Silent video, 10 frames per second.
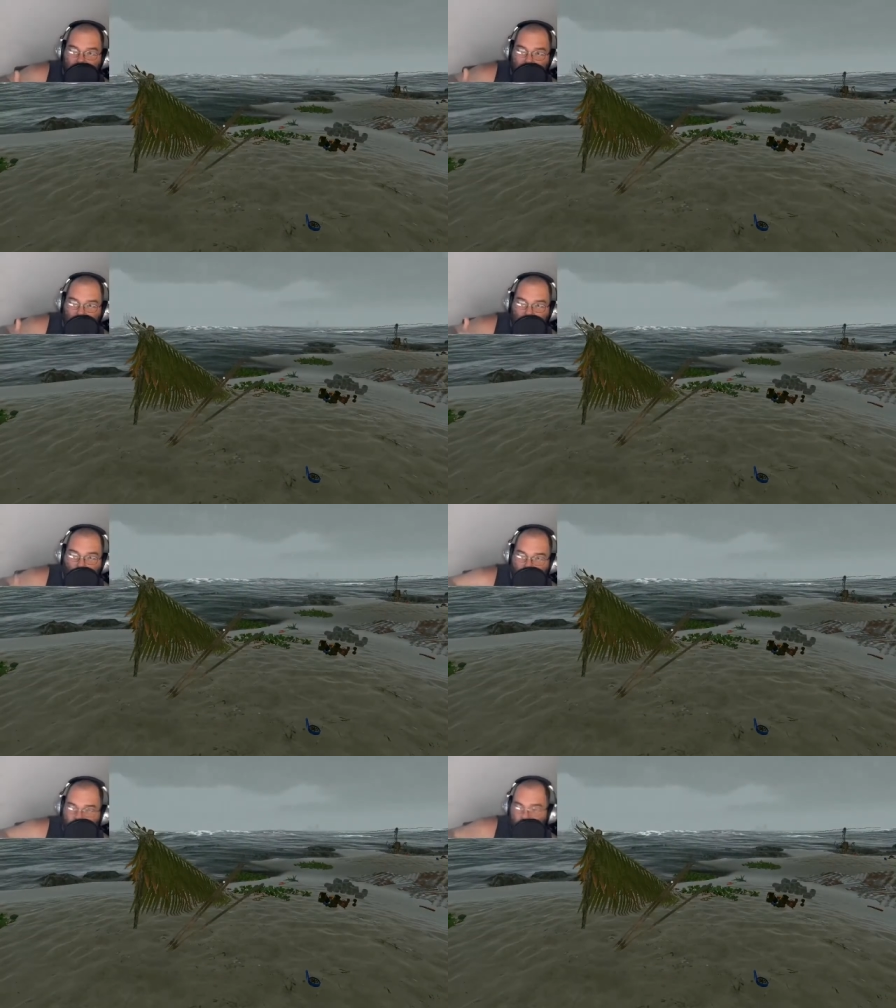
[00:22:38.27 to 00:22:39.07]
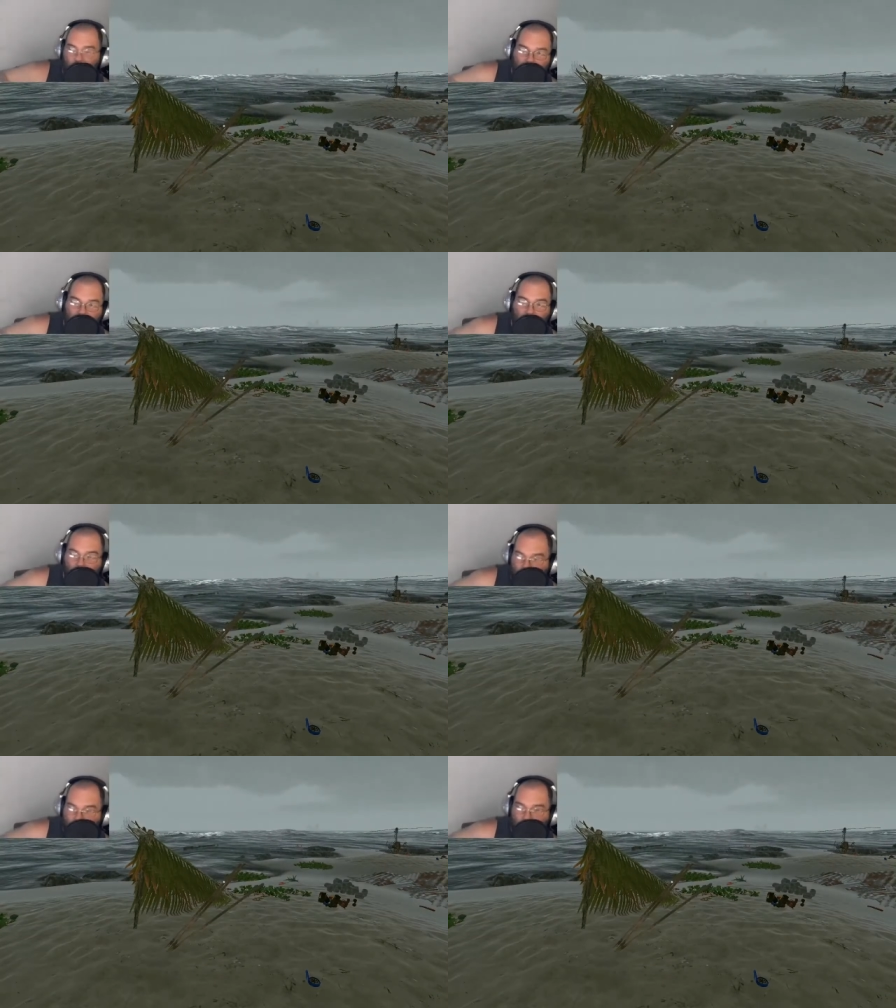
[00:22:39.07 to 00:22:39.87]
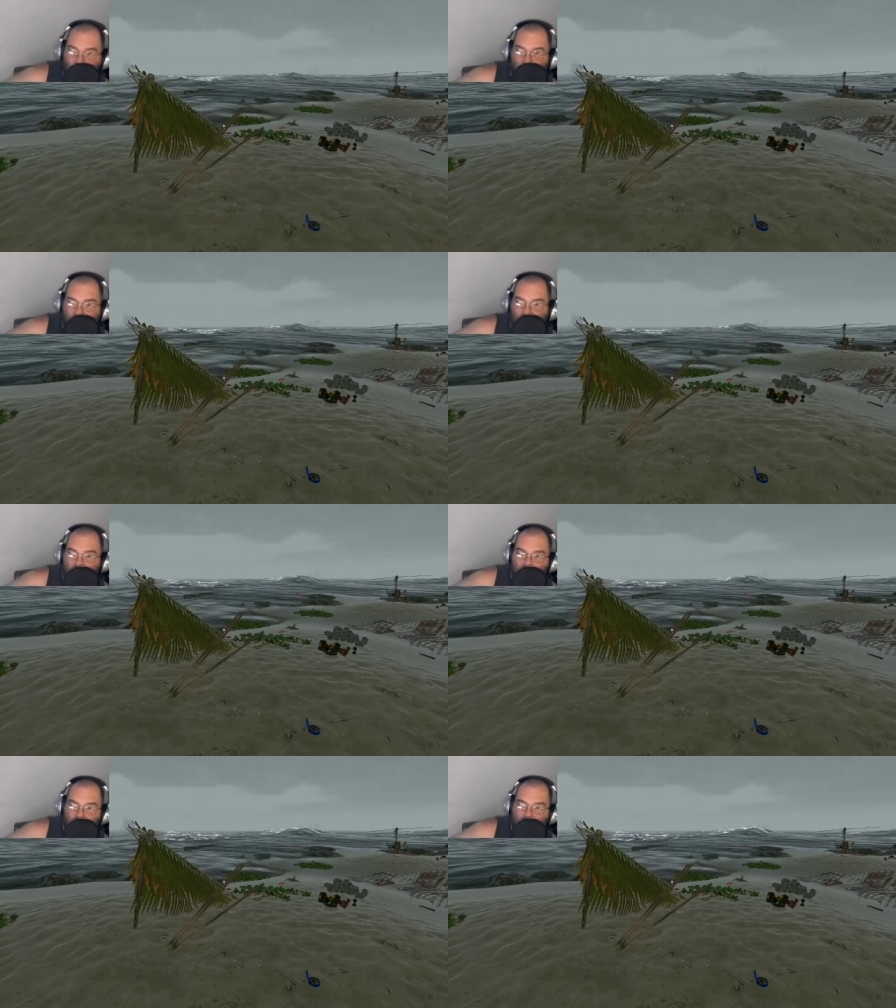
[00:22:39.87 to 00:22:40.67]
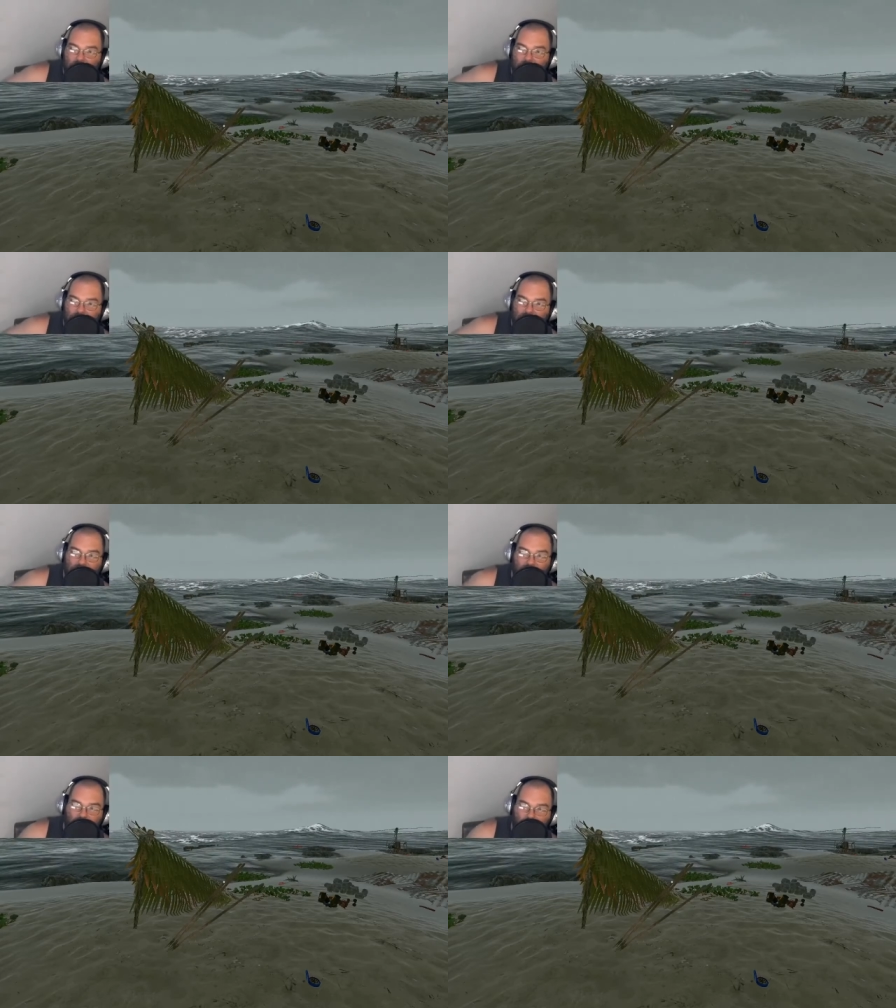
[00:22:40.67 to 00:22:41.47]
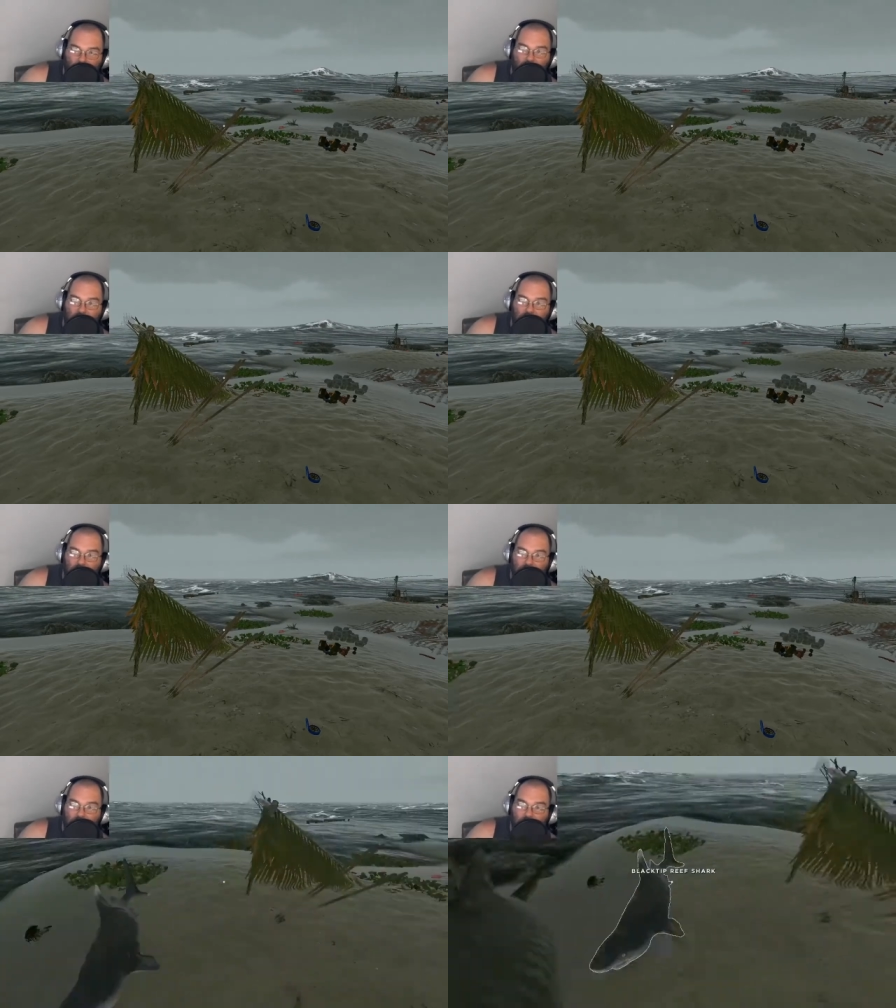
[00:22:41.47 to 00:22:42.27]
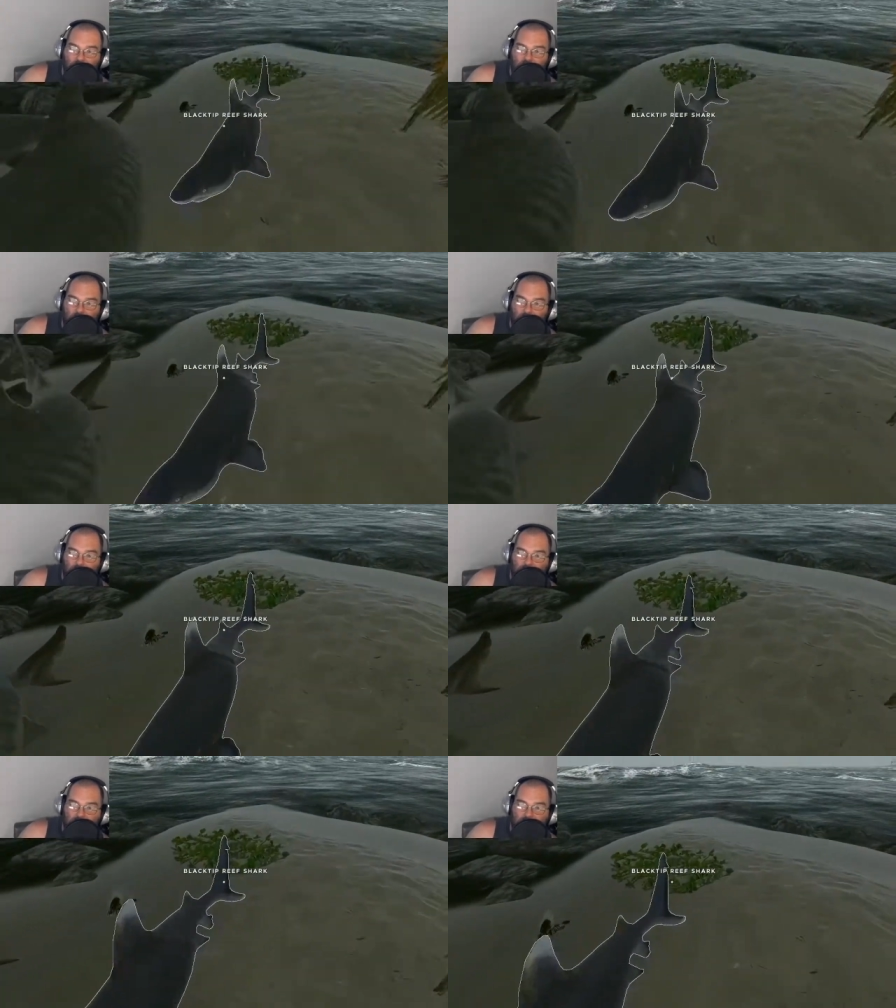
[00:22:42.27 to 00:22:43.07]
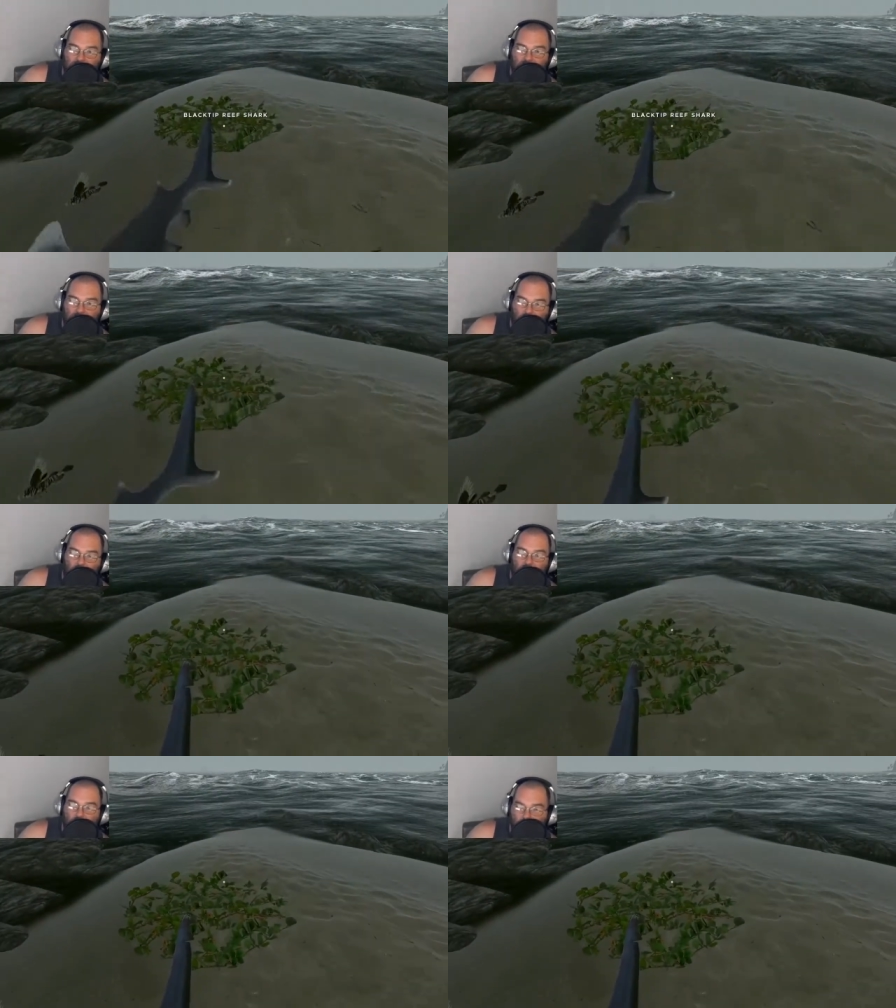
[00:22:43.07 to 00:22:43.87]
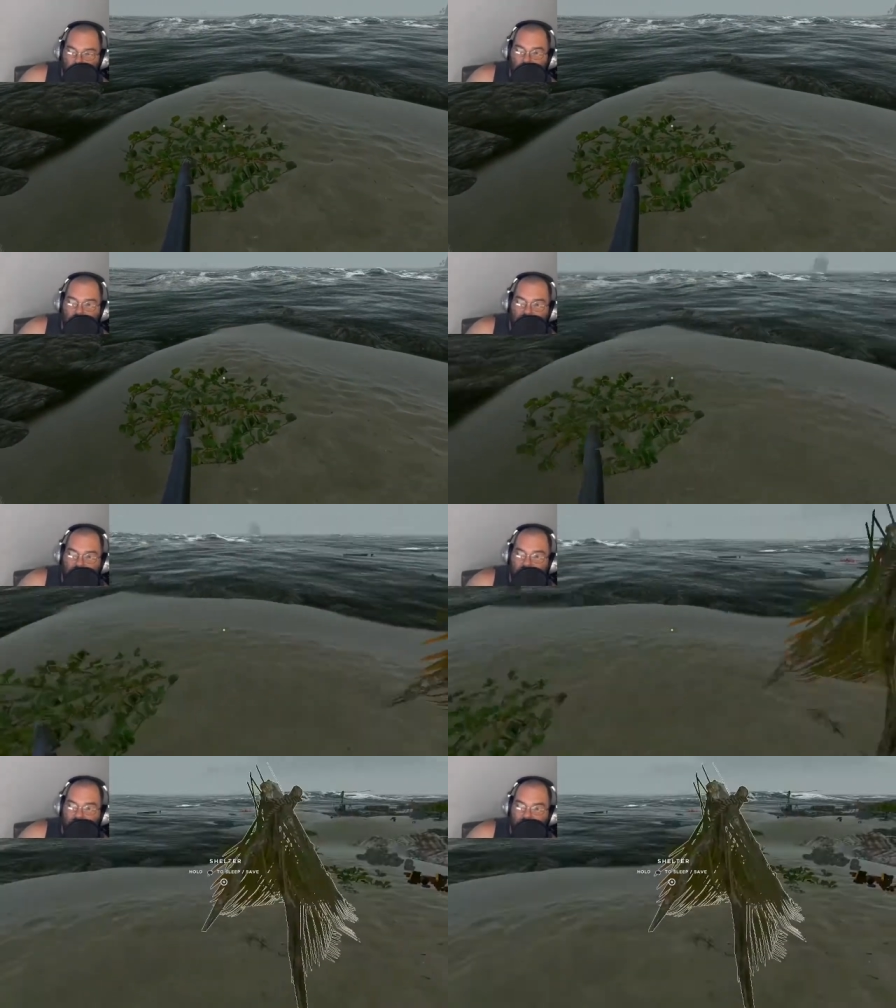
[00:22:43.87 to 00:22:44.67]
have a once a week upload thing because it takes so long to get places and so long to do things